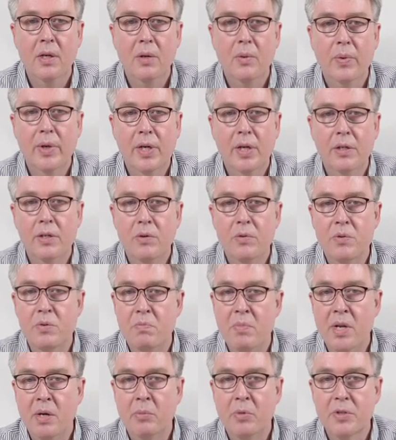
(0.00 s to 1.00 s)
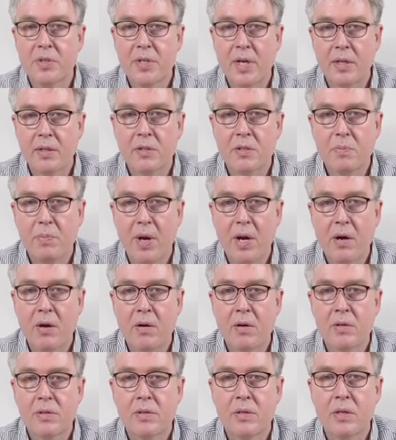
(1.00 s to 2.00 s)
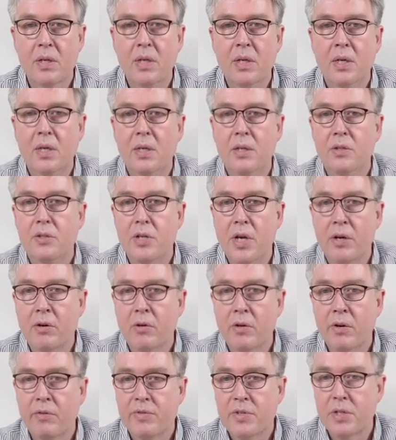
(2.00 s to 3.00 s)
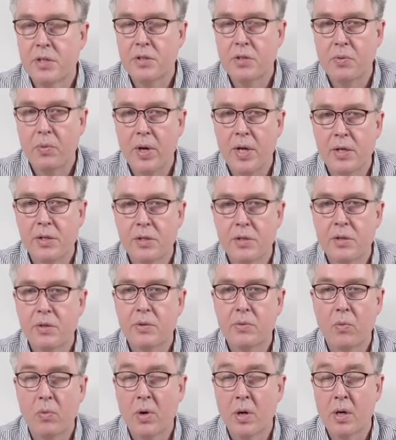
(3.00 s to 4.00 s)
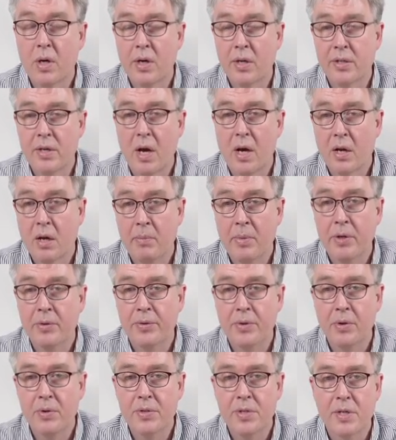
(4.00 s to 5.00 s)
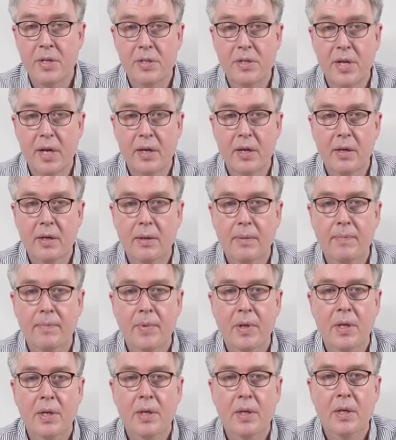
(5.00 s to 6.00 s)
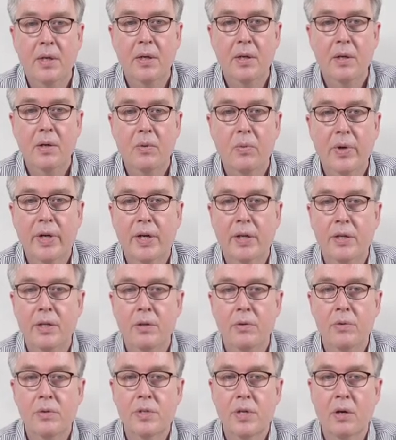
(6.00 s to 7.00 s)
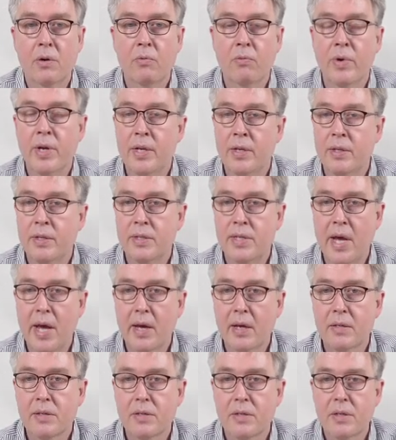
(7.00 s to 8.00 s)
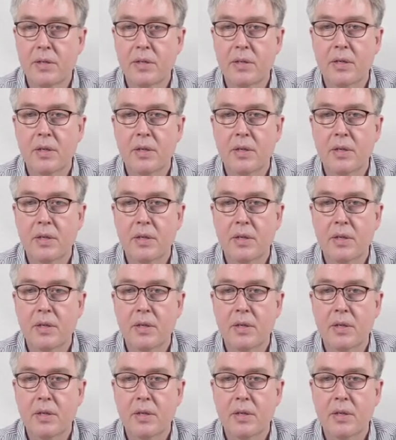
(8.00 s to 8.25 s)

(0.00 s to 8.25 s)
We could use minimal sentence pairs, generative situation. We're going to talk about those in a second. We could use a written text,